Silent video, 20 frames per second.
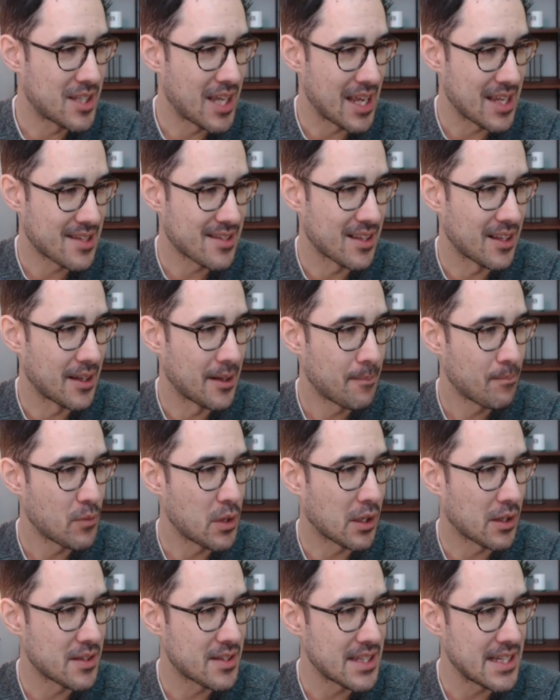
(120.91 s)
Tesla.
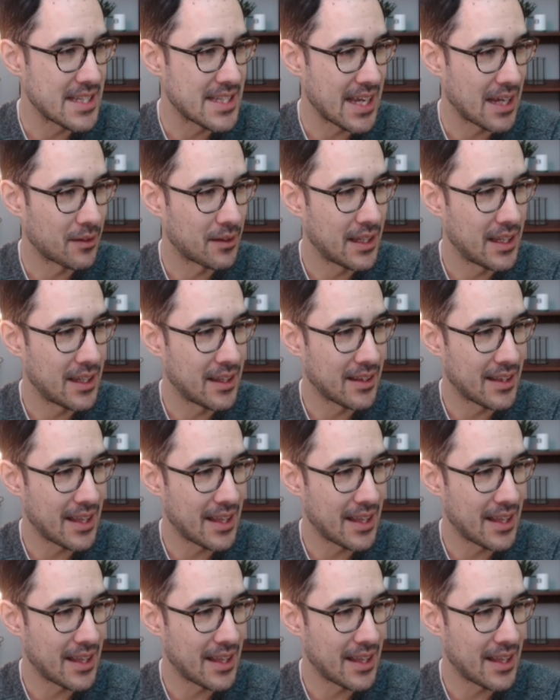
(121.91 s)
You can see down here